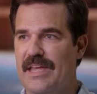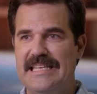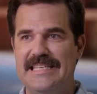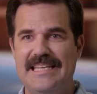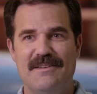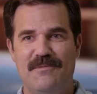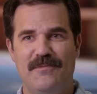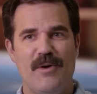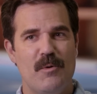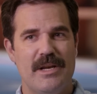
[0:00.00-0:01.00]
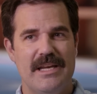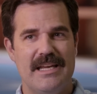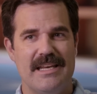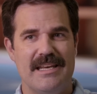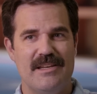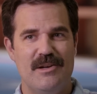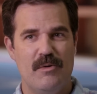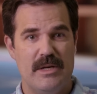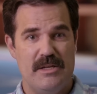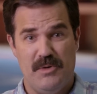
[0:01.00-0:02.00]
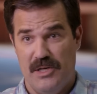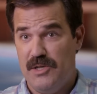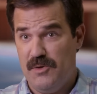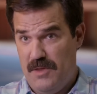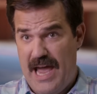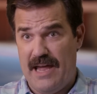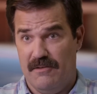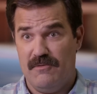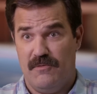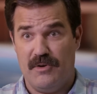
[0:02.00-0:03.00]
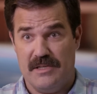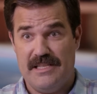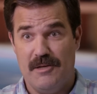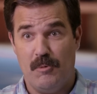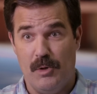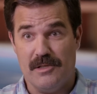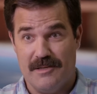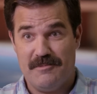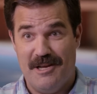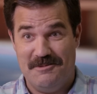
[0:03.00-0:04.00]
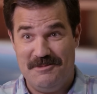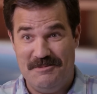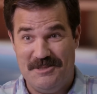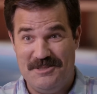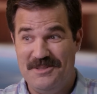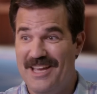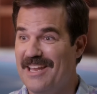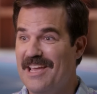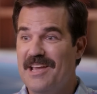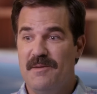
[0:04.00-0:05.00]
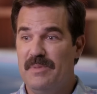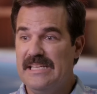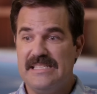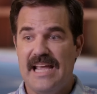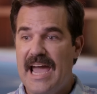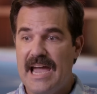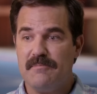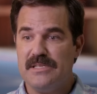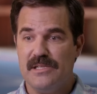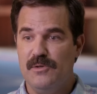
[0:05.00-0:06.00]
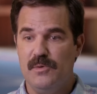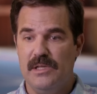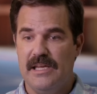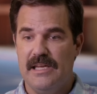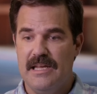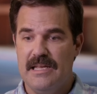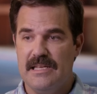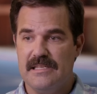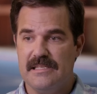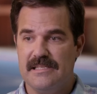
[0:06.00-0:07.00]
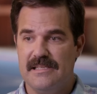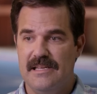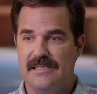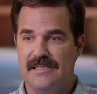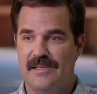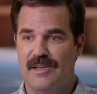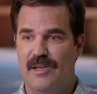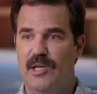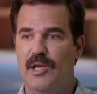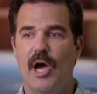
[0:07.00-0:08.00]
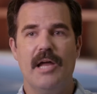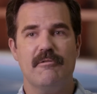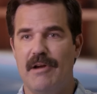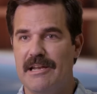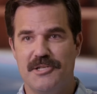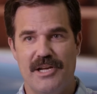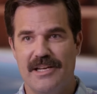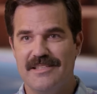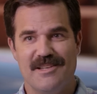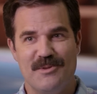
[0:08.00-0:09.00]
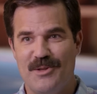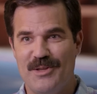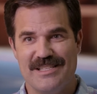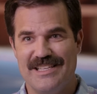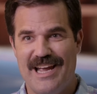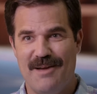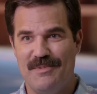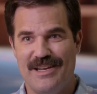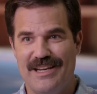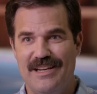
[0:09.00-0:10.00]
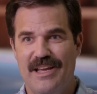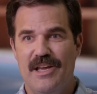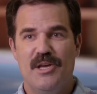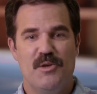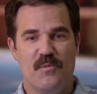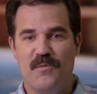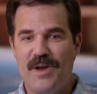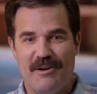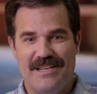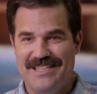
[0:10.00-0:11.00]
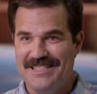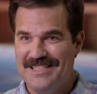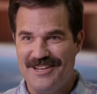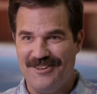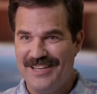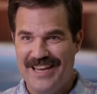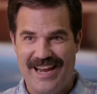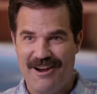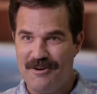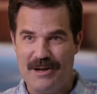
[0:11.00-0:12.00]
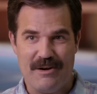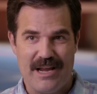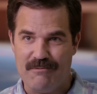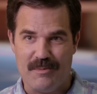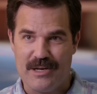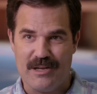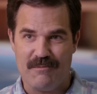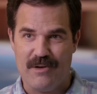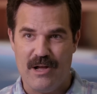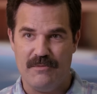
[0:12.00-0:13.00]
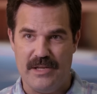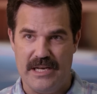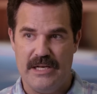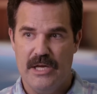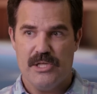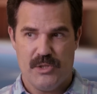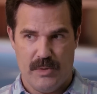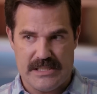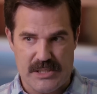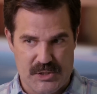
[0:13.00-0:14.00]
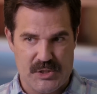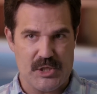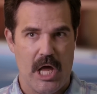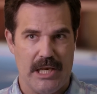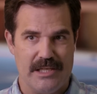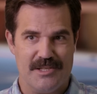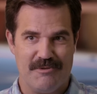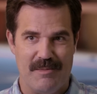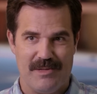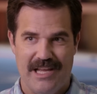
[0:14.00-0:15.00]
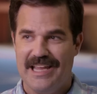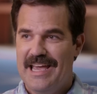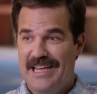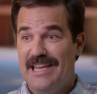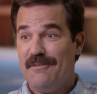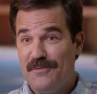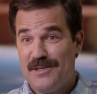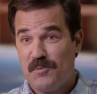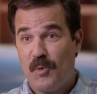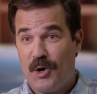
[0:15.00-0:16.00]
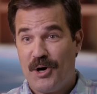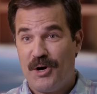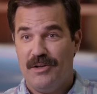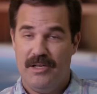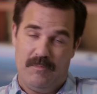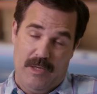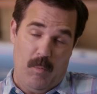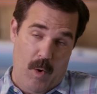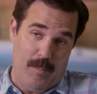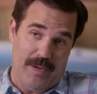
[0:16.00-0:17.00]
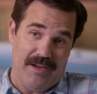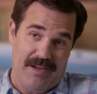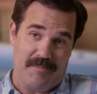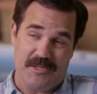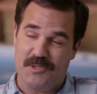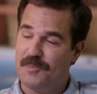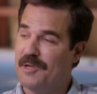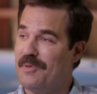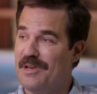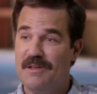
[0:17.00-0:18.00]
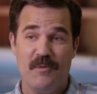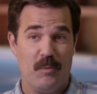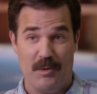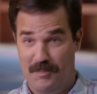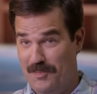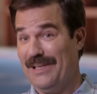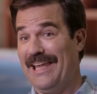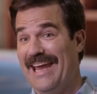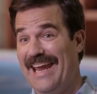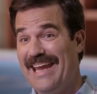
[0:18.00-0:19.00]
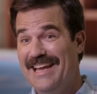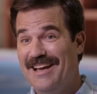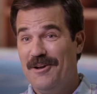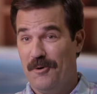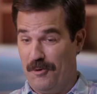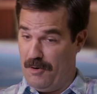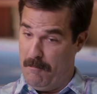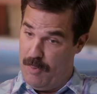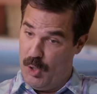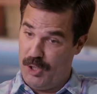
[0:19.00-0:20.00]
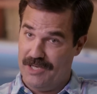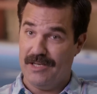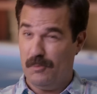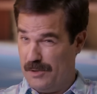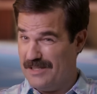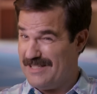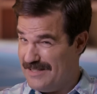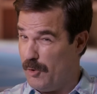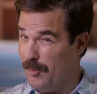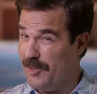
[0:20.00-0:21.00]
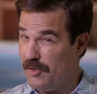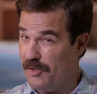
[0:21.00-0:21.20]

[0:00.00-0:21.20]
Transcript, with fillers: They didn't phone it in, you know, and you can do that for a sequel. Sometimes people do that. But this absolutely is, it's gut-wrenching, some of the things that happen in it. You very sincerely care about everybody involved in it. So it is a solid script. Like, if this were, it won't be, I'm assuming, but if it were a play or a book, it would still be